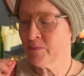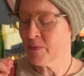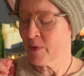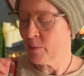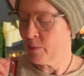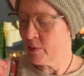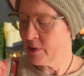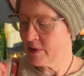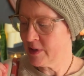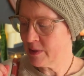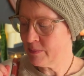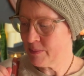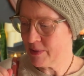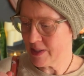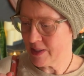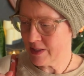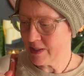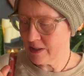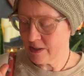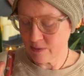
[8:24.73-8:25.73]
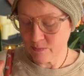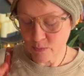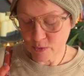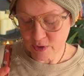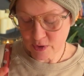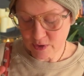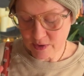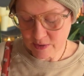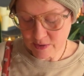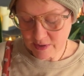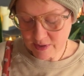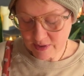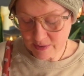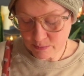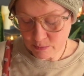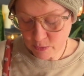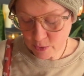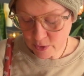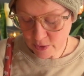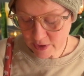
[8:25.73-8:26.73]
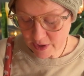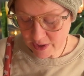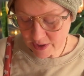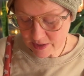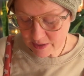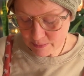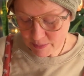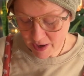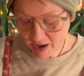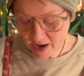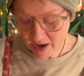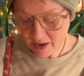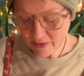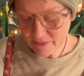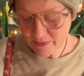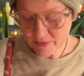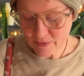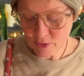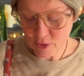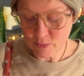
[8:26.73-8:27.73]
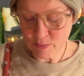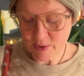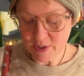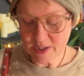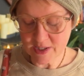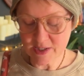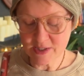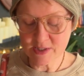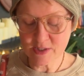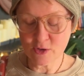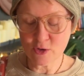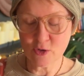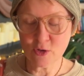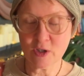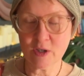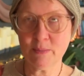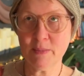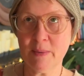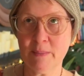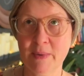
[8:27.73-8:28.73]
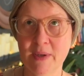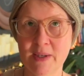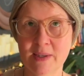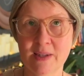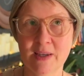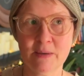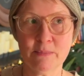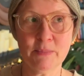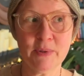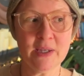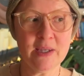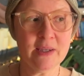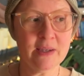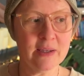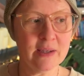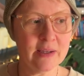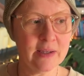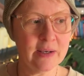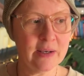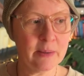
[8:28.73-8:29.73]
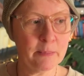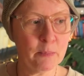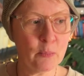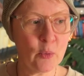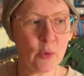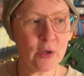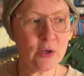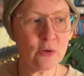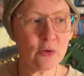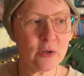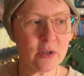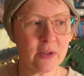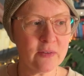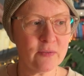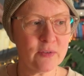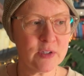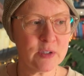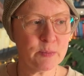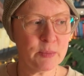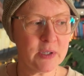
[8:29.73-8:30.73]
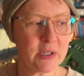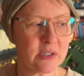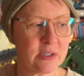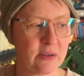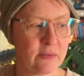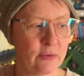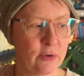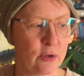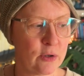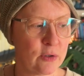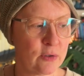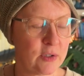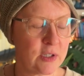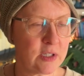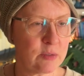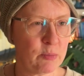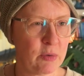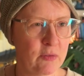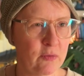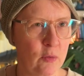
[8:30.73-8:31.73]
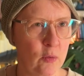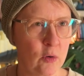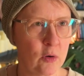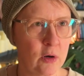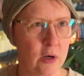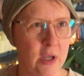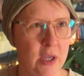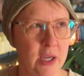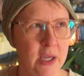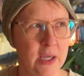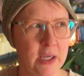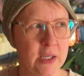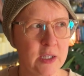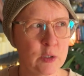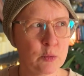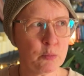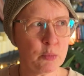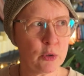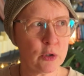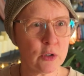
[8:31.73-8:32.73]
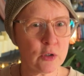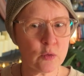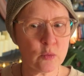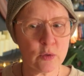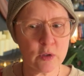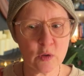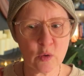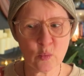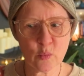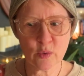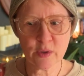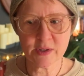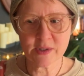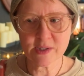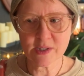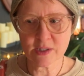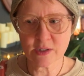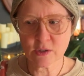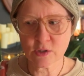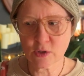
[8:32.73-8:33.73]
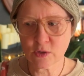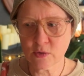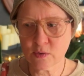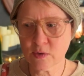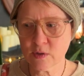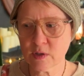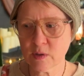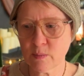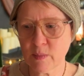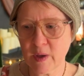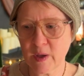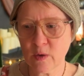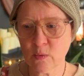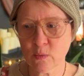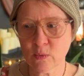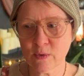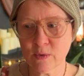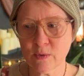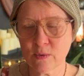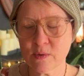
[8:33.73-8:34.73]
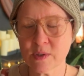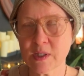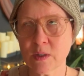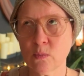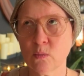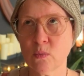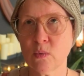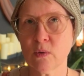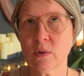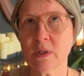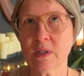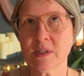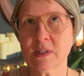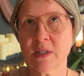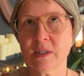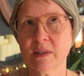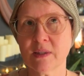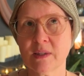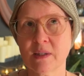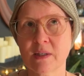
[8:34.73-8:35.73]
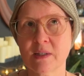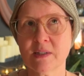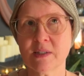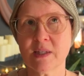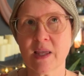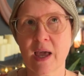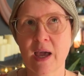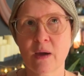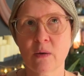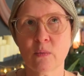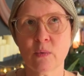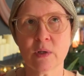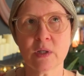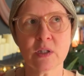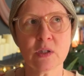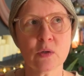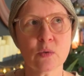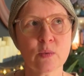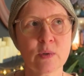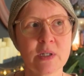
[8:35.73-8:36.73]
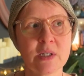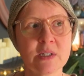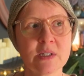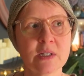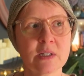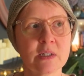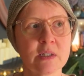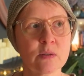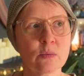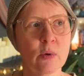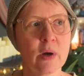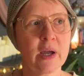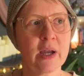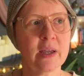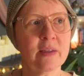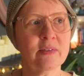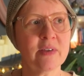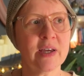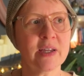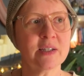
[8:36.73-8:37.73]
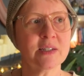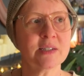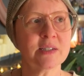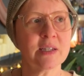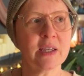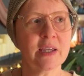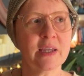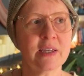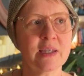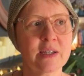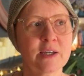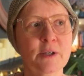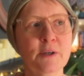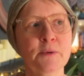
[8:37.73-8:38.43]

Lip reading: wouldn't that be, with that marking the path of new beginnings, a new commitment, that'd be, and I'm wondering if it's because I've heard this before, is birch one of the woods that's used to make runes, and is that one of the reasons why that's like,